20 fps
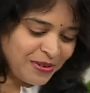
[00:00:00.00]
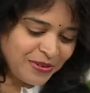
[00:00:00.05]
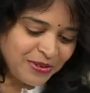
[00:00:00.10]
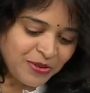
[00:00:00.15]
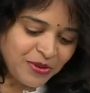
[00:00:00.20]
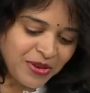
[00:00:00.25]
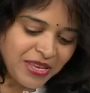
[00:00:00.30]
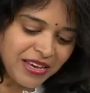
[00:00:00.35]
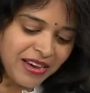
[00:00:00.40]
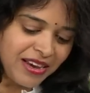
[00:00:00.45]

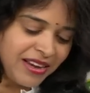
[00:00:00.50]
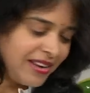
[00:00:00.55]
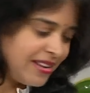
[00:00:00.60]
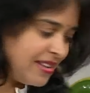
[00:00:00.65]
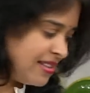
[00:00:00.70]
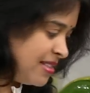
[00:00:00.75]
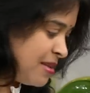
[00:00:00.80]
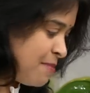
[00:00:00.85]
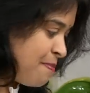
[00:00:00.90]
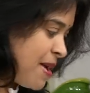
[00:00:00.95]
So here
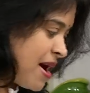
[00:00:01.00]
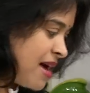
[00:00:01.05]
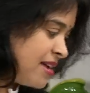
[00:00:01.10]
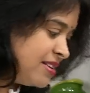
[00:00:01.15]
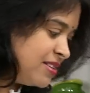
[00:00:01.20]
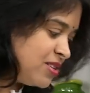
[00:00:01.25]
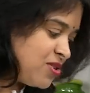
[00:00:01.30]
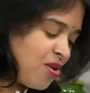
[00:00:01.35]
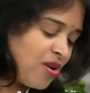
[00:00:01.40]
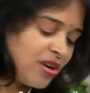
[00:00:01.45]
the pan
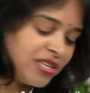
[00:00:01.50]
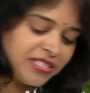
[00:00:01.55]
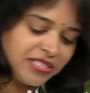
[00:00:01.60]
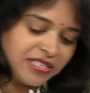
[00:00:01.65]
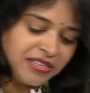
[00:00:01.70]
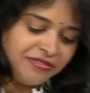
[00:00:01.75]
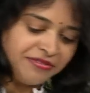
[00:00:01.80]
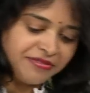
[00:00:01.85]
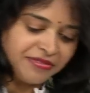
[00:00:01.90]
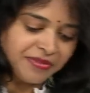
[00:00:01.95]
is hot
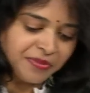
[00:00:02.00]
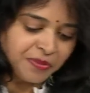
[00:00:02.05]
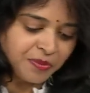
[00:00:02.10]
enough